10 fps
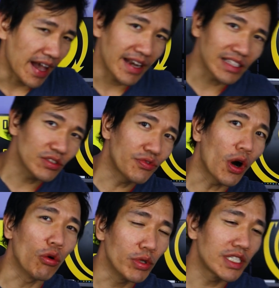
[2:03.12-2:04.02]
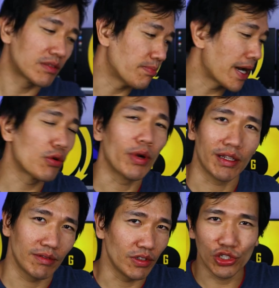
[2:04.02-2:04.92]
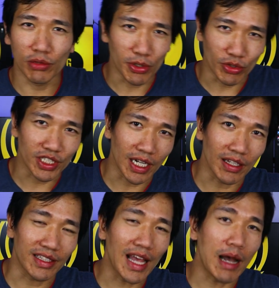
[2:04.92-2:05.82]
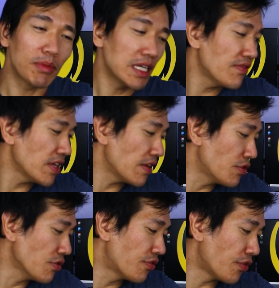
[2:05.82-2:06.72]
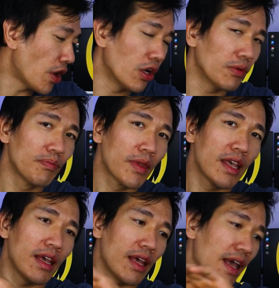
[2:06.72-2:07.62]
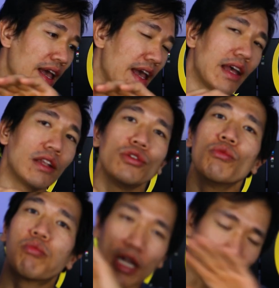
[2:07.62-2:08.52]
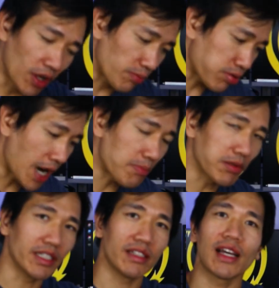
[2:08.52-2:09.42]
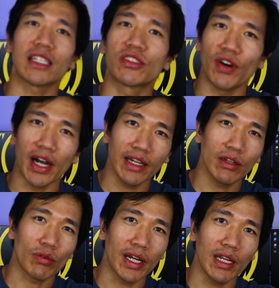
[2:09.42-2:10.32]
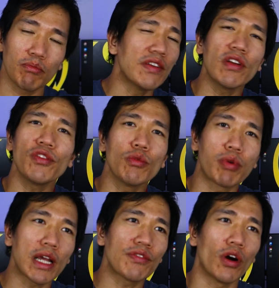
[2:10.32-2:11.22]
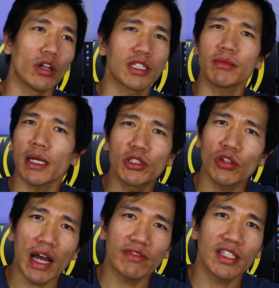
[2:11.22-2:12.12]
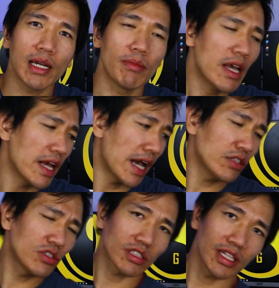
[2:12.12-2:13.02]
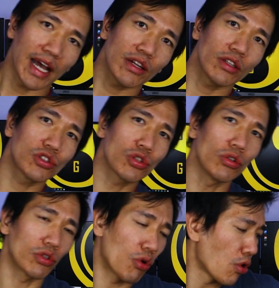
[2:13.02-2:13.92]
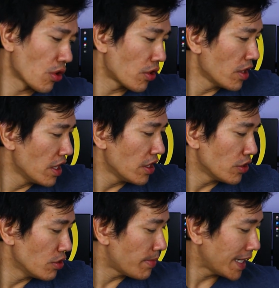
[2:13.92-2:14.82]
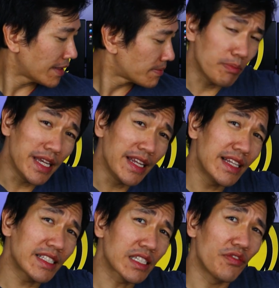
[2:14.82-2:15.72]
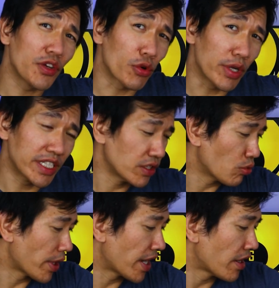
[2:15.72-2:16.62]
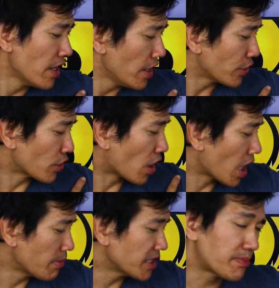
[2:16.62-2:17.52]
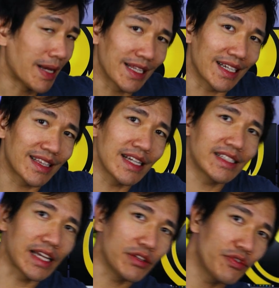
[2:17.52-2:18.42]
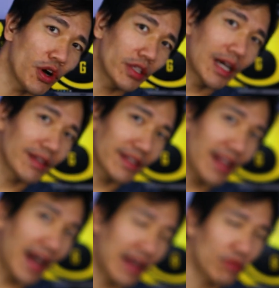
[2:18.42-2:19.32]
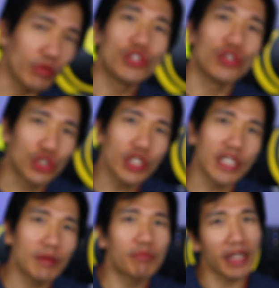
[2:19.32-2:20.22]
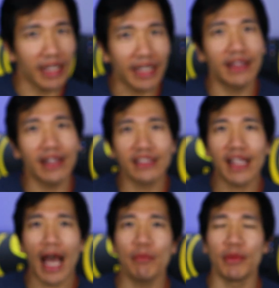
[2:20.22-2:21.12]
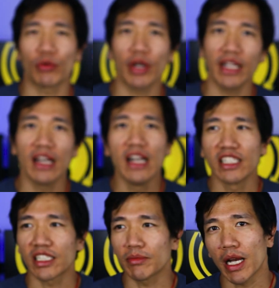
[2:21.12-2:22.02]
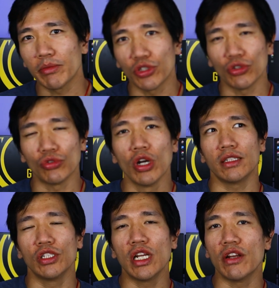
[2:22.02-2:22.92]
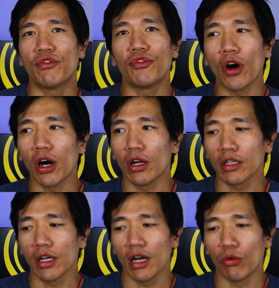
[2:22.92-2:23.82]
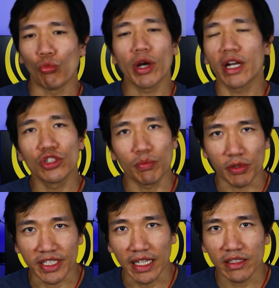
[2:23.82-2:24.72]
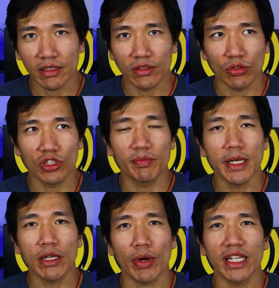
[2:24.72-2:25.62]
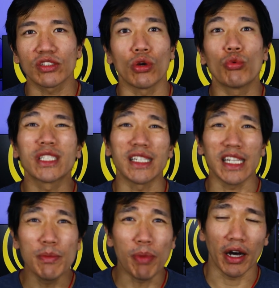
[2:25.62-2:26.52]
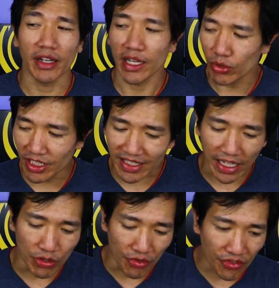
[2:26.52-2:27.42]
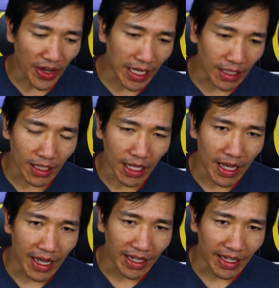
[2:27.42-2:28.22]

And as you fall, which is, by the way, you shouldn't be reaching out like that, but even if you fall and you break fall properly, that's fine, right? Even if you break fall, sometimes you don't have time and you just land on the shoulder. Or you might be in this configuration where your arm is bent like this and you fall down like that, which you shouldn't, but it does happen, right? Sometimes you, you didn't fall 100%, so to speak, right? So it wasn't ippon. It was just that you fell